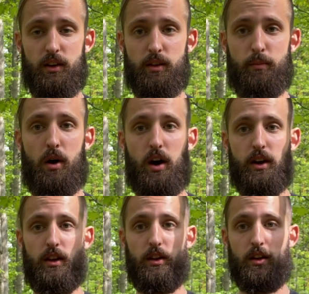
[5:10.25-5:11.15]
The
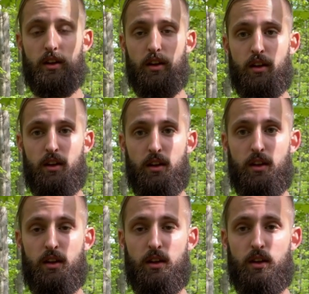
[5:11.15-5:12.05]
body,
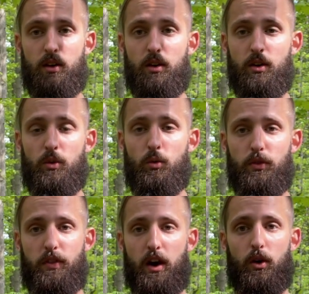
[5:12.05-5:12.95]

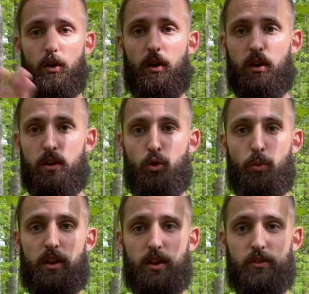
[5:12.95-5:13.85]
without
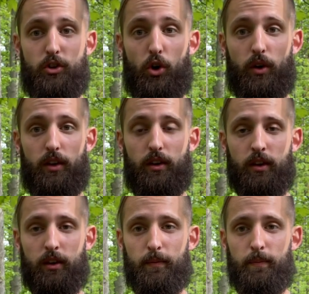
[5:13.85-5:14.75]
nobody even
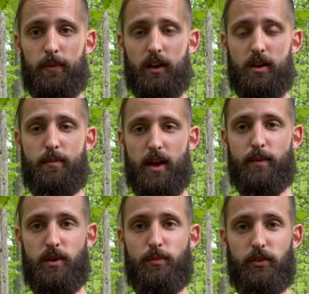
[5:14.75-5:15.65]
knowing, can make
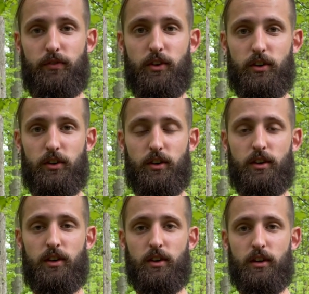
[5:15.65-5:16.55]
people feel
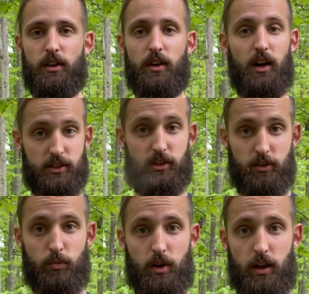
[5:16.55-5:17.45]
a
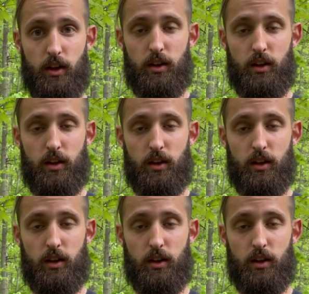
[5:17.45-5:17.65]
certain way.